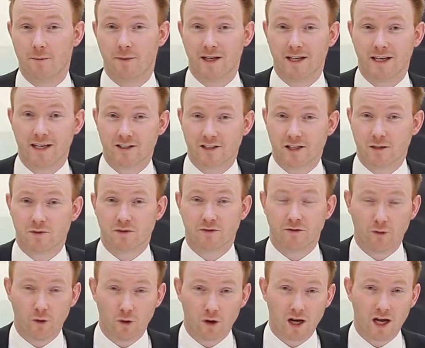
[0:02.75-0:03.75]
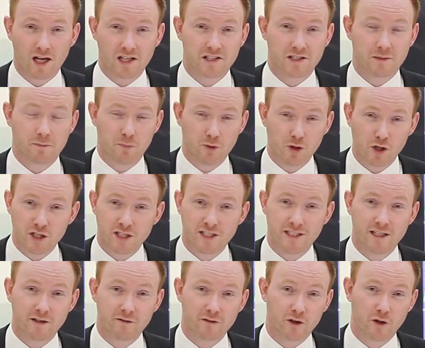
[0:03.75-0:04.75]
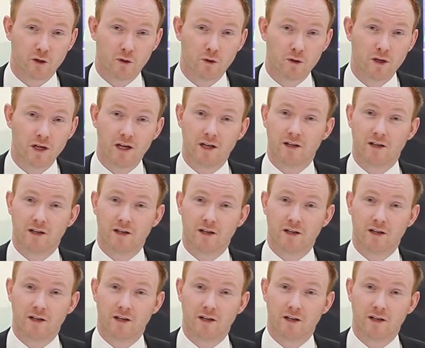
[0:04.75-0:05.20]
but in terms of forecasting, pretty difficult.